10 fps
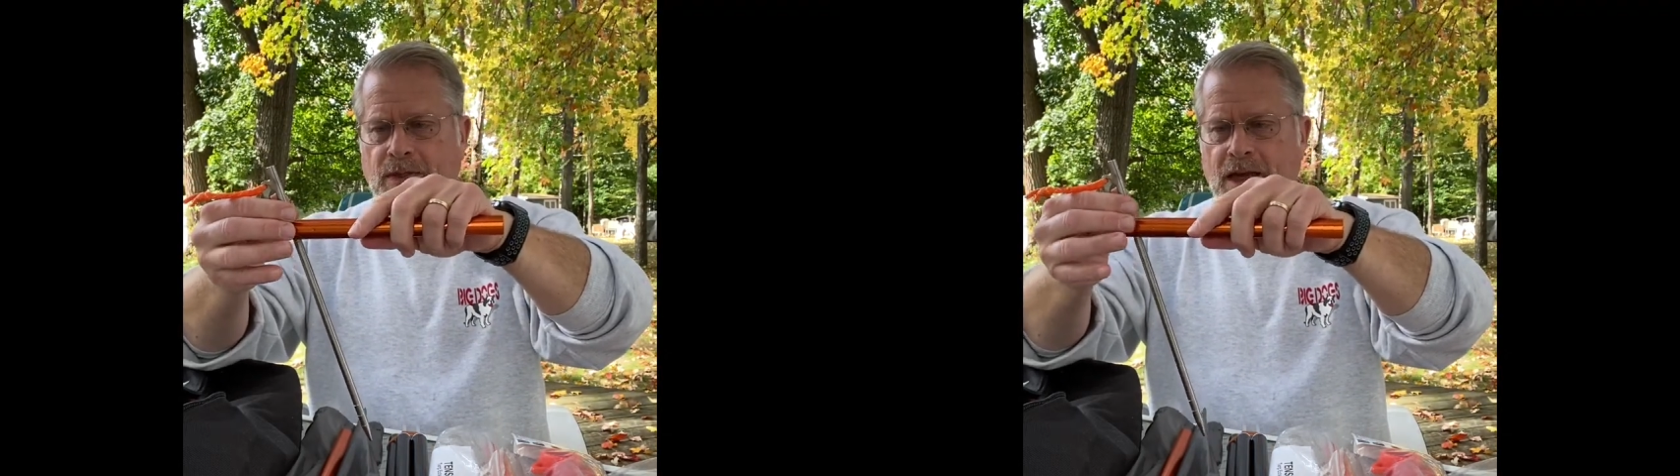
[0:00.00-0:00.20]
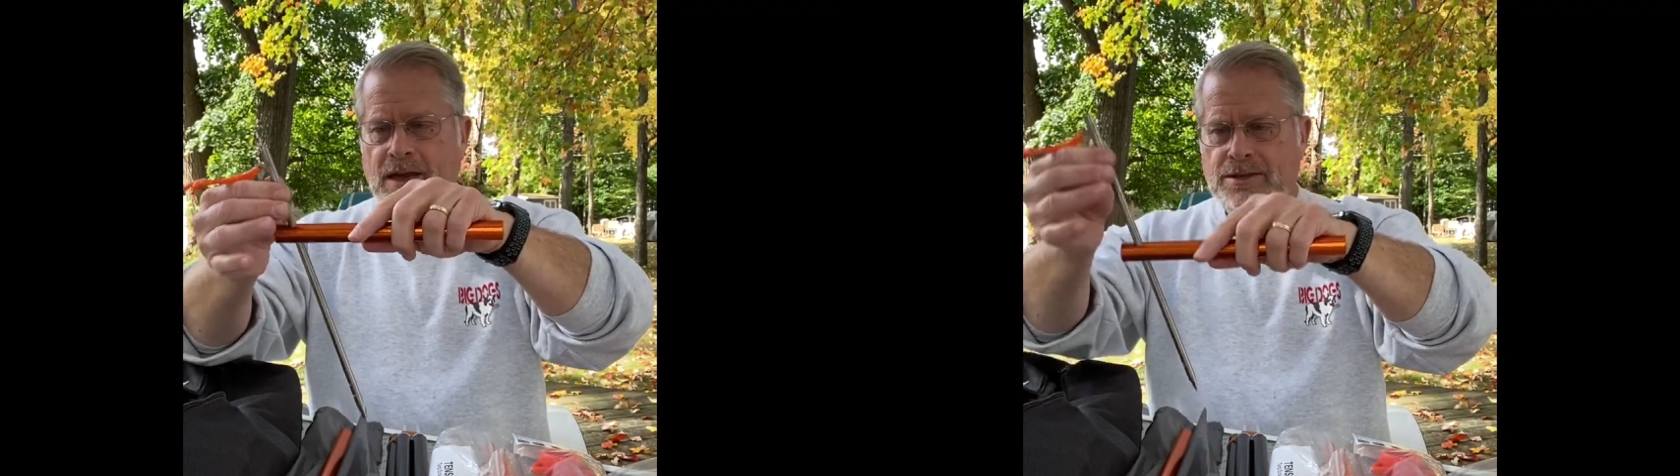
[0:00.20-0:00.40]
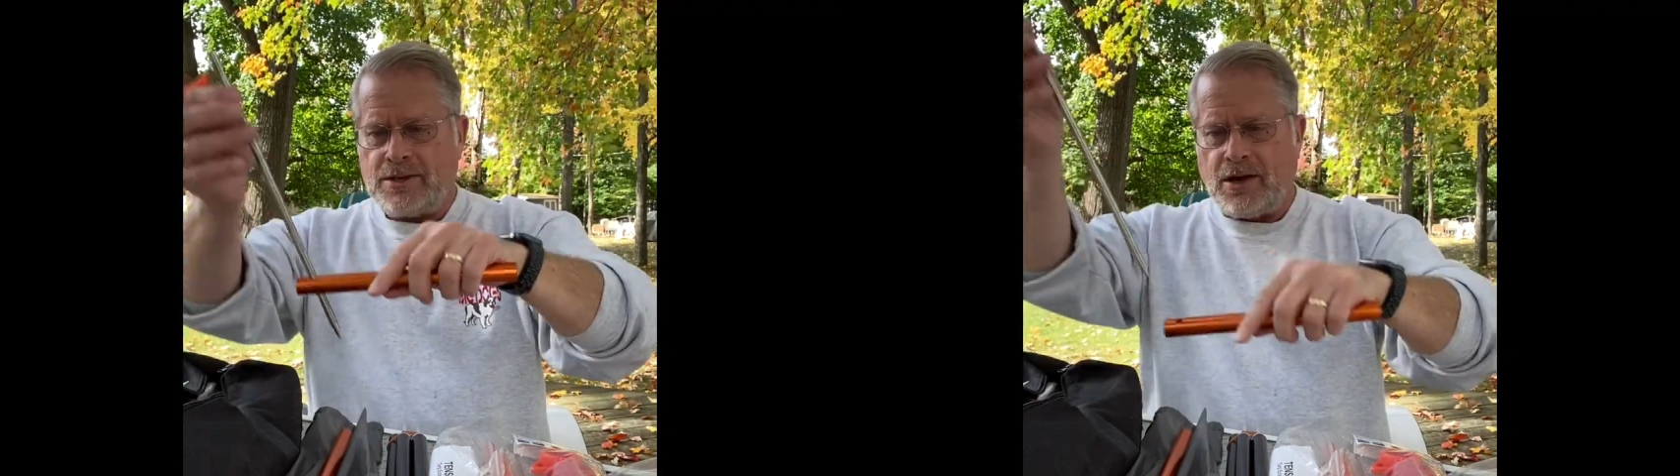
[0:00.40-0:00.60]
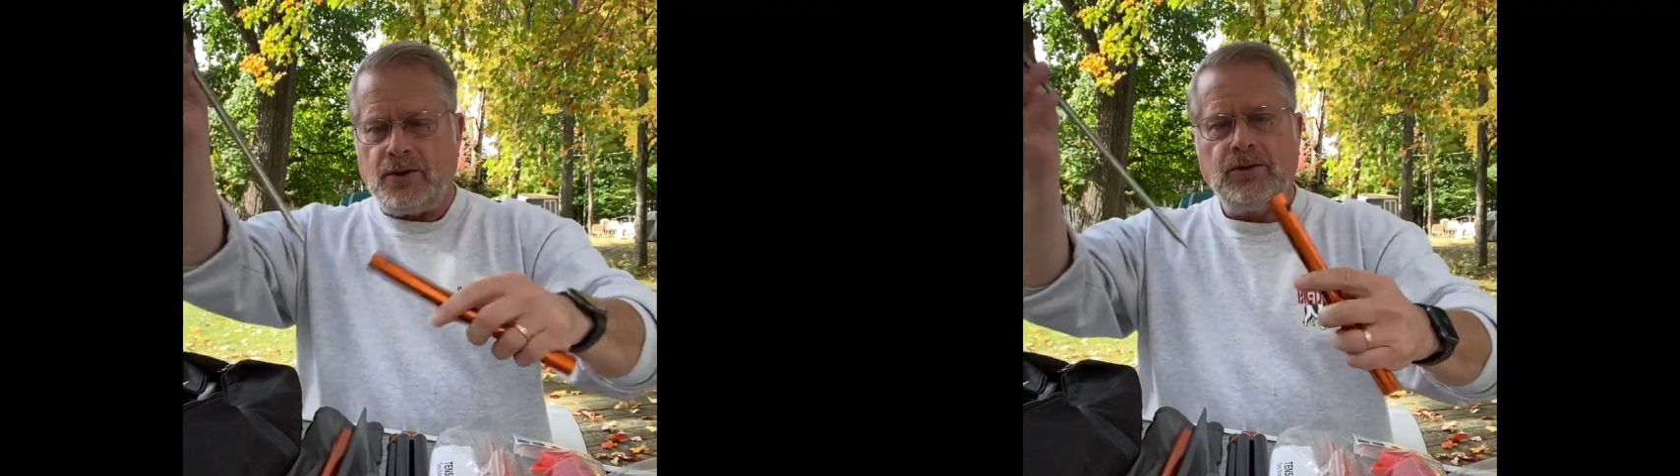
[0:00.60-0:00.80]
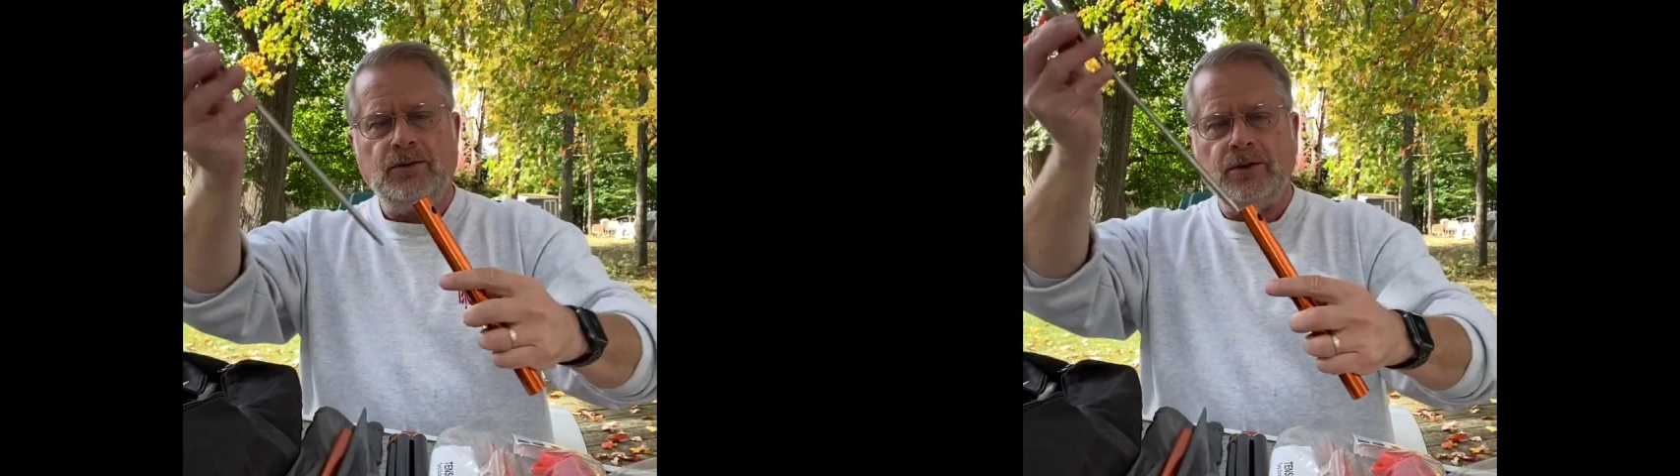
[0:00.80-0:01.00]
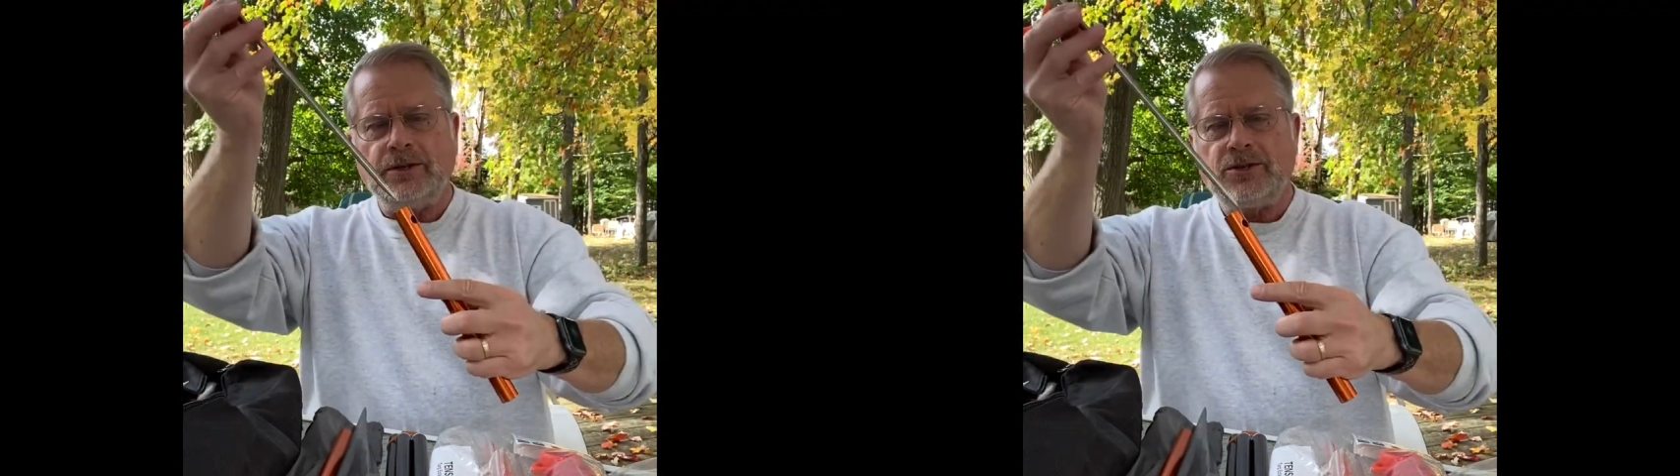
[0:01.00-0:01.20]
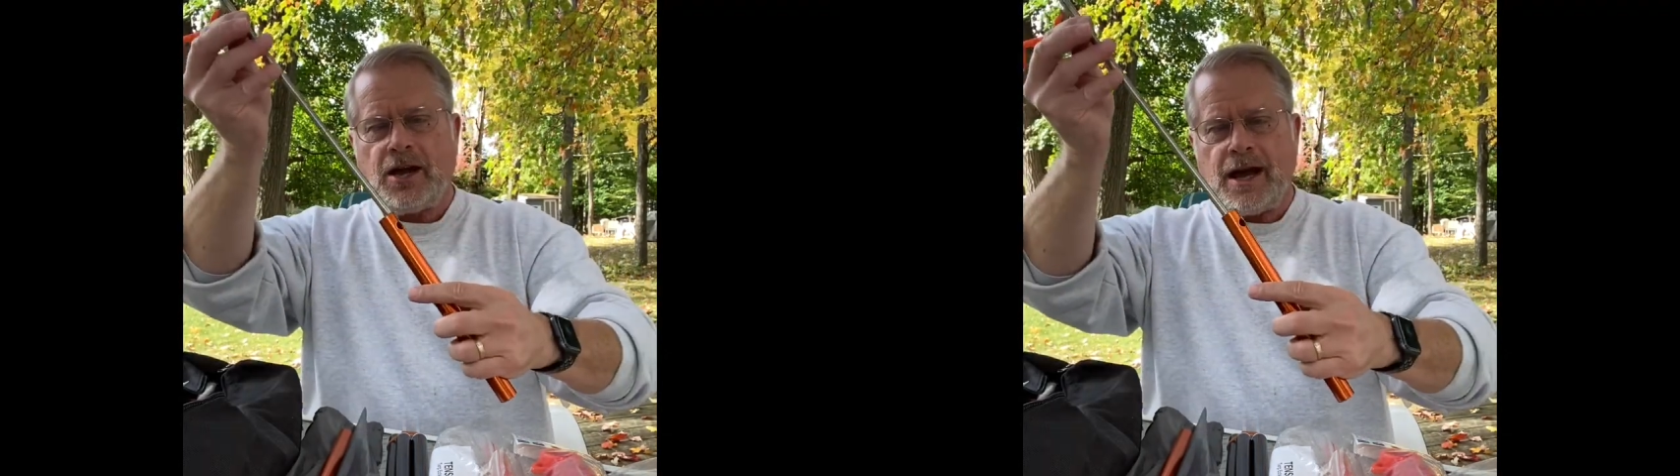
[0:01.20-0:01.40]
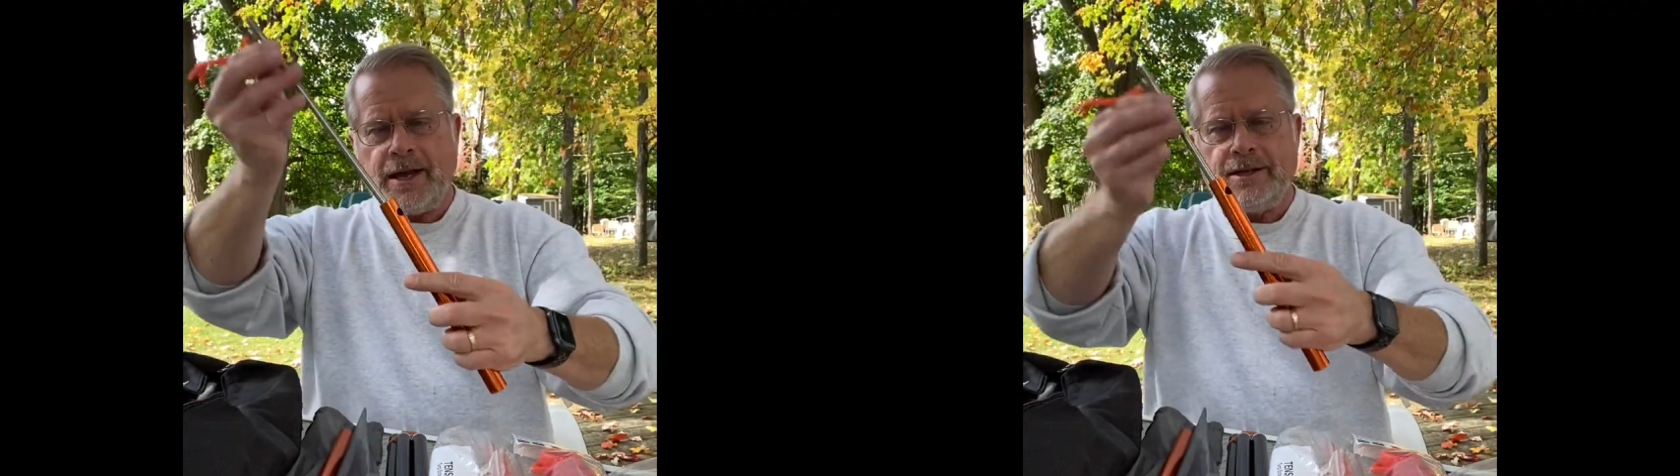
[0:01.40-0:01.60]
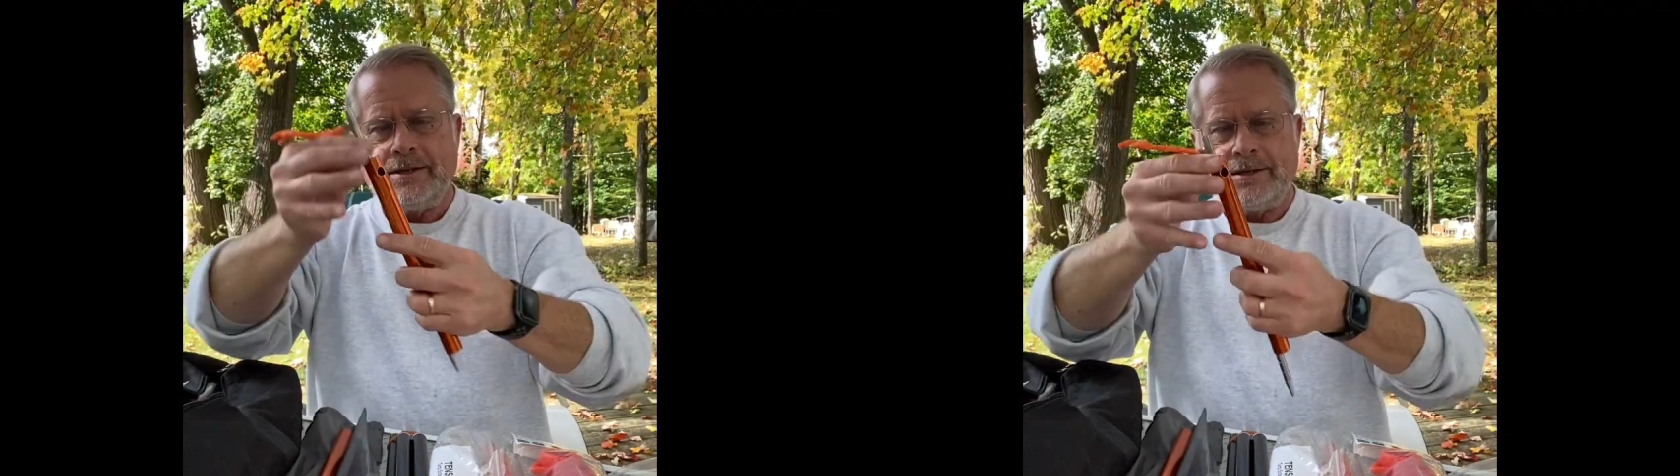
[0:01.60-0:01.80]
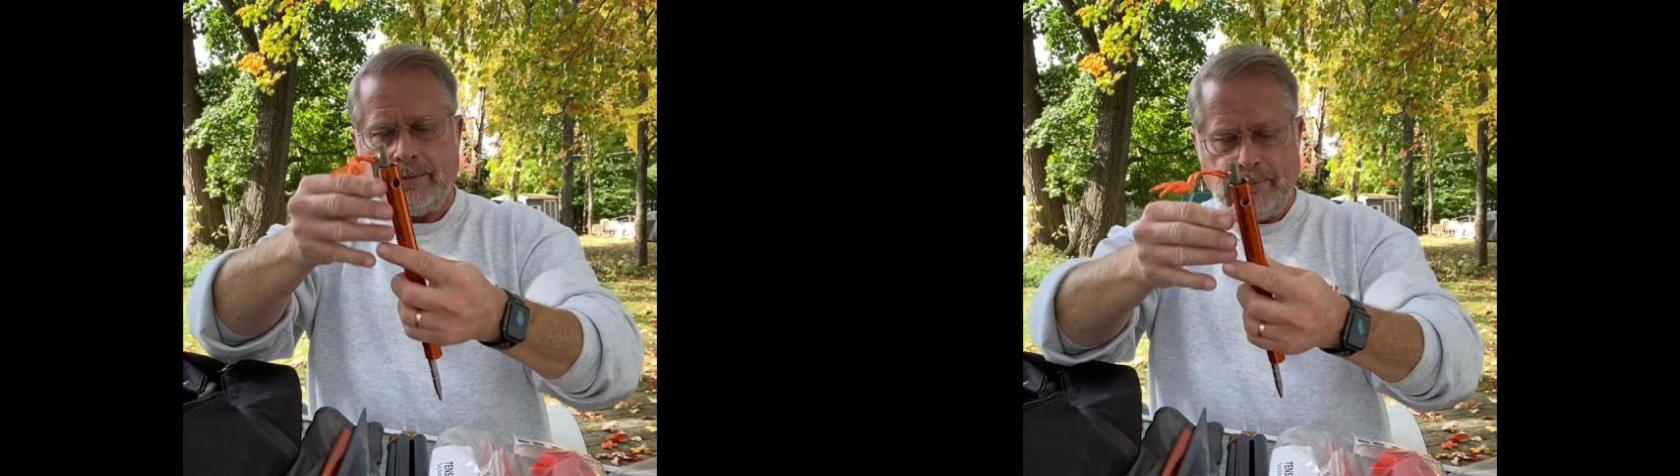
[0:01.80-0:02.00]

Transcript: So we'll try some